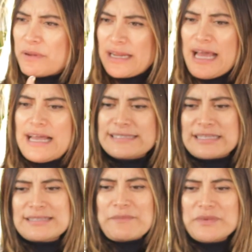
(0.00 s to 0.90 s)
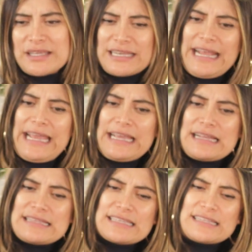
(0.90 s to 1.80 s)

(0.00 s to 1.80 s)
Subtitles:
but it has something in hands,